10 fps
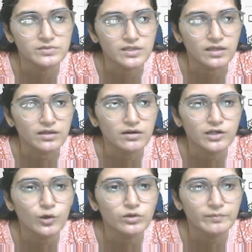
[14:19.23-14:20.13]
see here
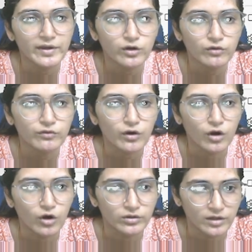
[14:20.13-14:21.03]
lone pair of
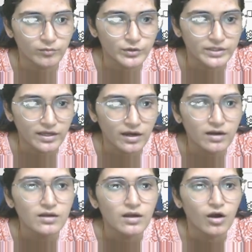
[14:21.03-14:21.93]
ammonia